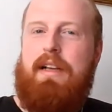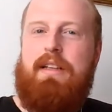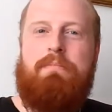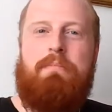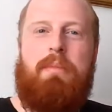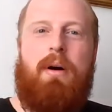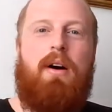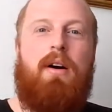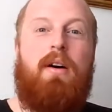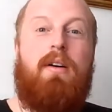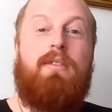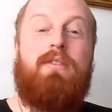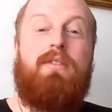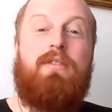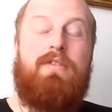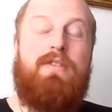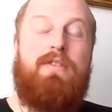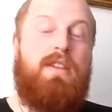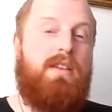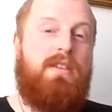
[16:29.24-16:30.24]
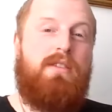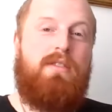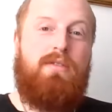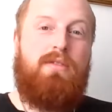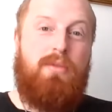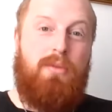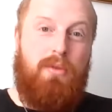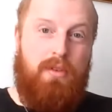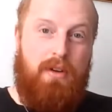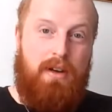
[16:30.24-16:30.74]
is part of this
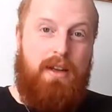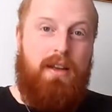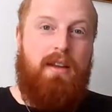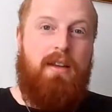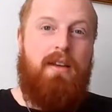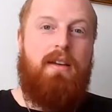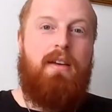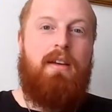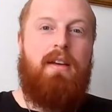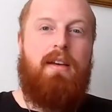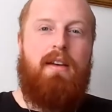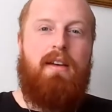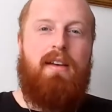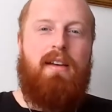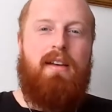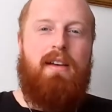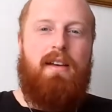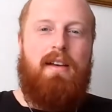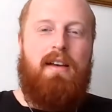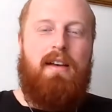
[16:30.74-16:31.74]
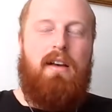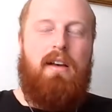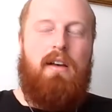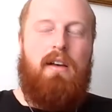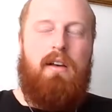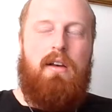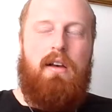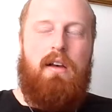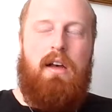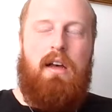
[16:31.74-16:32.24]
story,
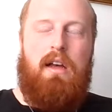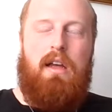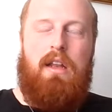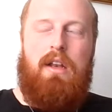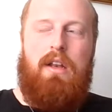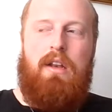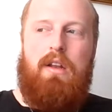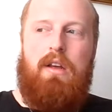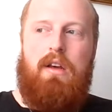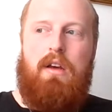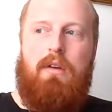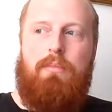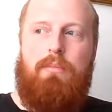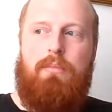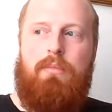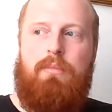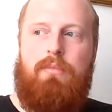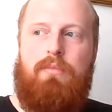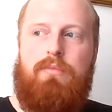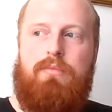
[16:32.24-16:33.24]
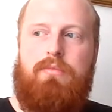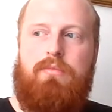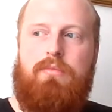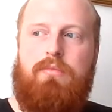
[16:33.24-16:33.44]
and a